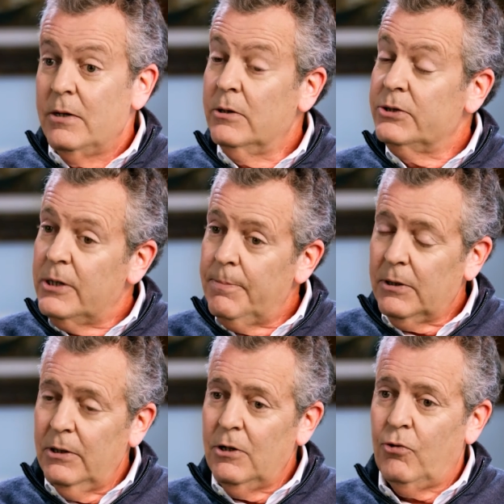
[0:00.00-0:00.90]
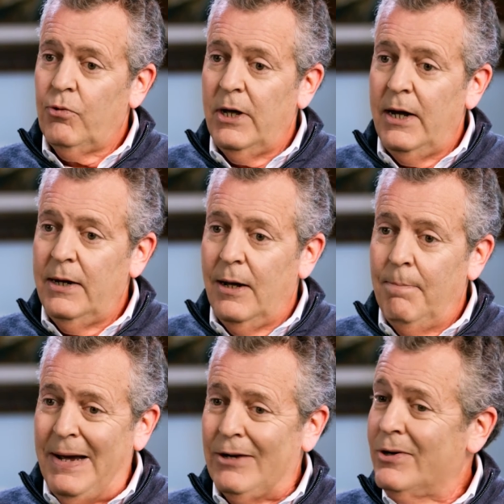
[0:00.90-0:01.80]
You'll typically create a
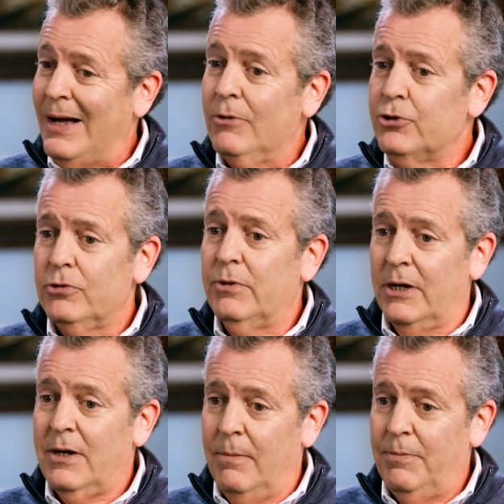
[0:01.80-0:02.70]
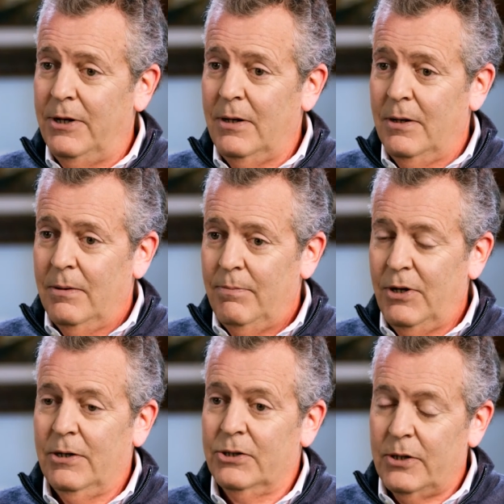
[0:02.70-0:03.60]
better culture in the company
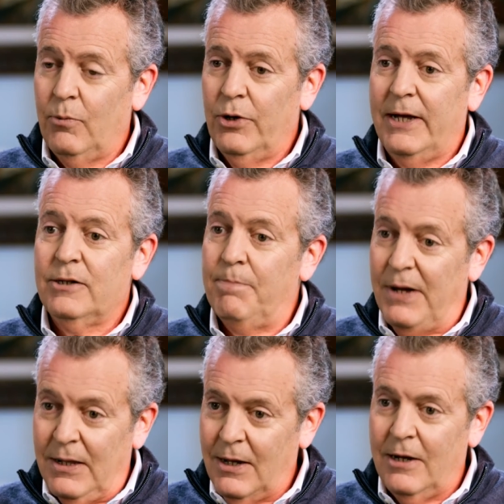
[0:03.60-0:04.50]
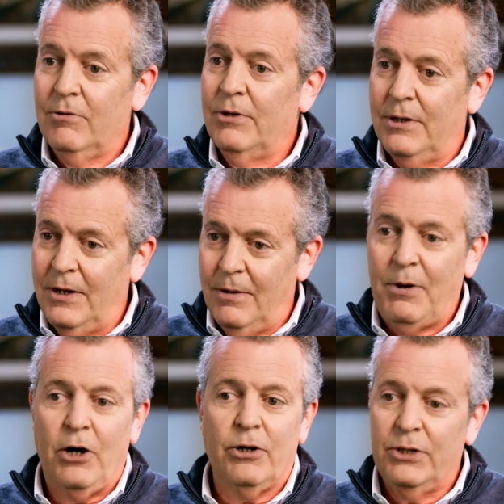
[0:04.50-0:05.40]
because someone has been there and they're
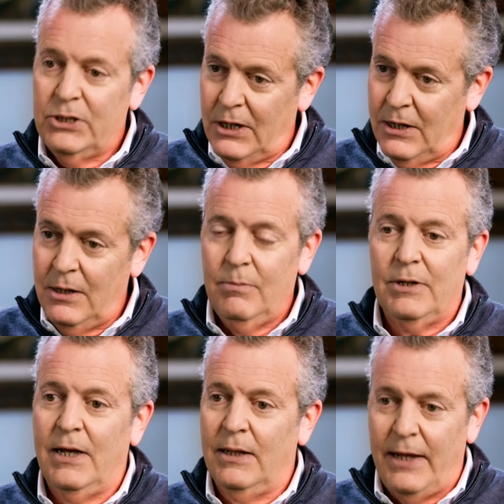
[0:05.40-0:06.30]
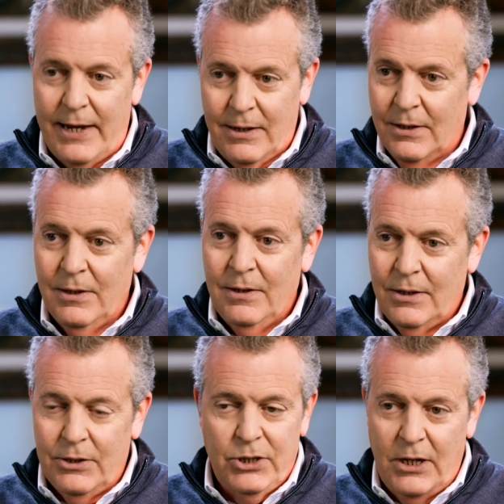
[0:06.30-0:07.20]
part of the team and they like
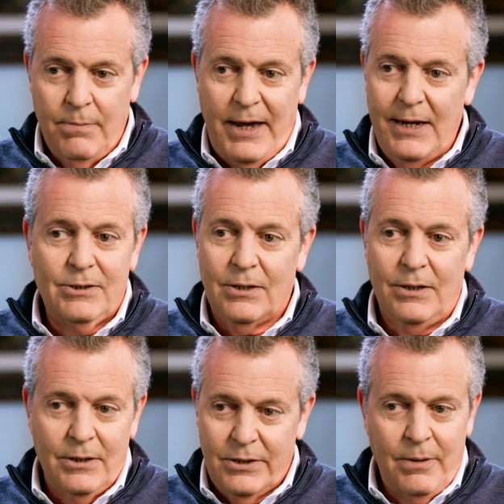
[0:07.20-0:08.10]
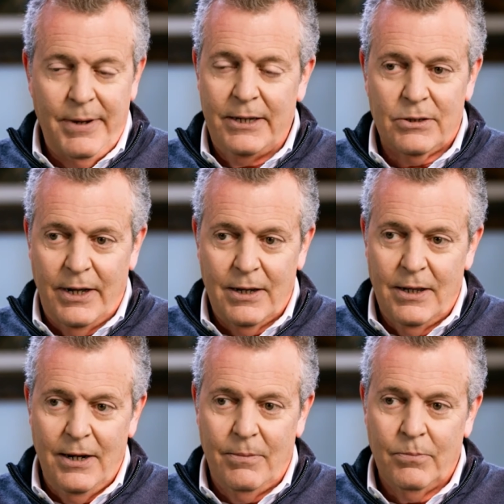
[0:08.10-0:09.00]
their teammates and their teammates like
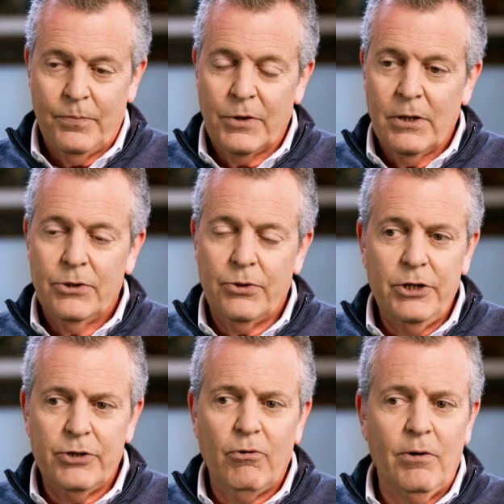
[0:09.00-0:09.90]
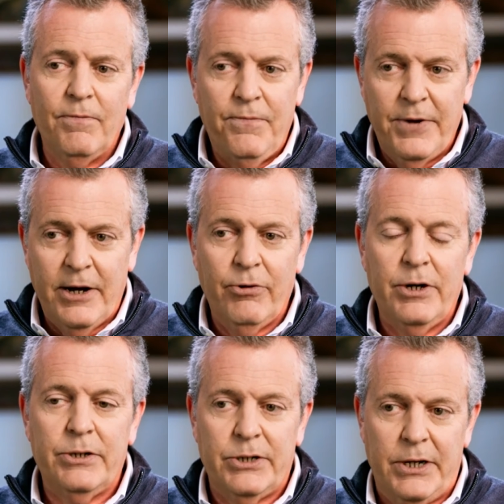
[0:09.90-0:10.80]
them. So these are all
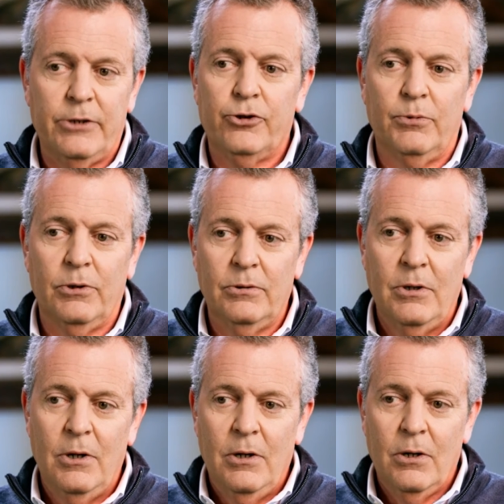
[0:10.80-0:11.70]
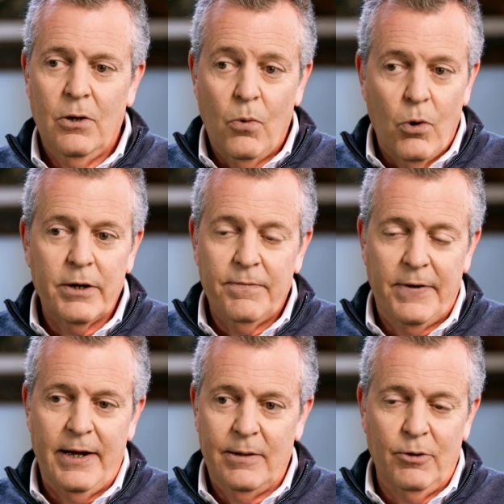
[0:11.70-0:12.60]
very tangible,
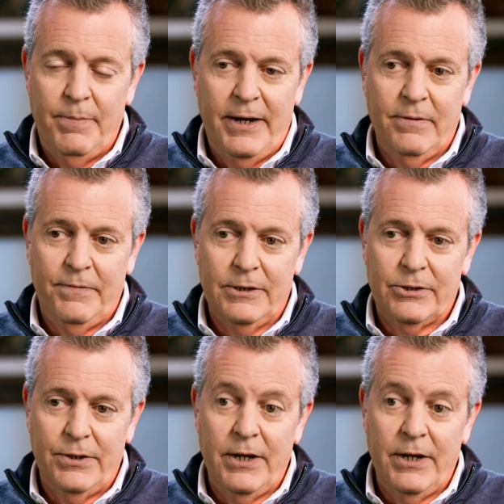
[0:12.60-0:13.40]
quantifiable benefits.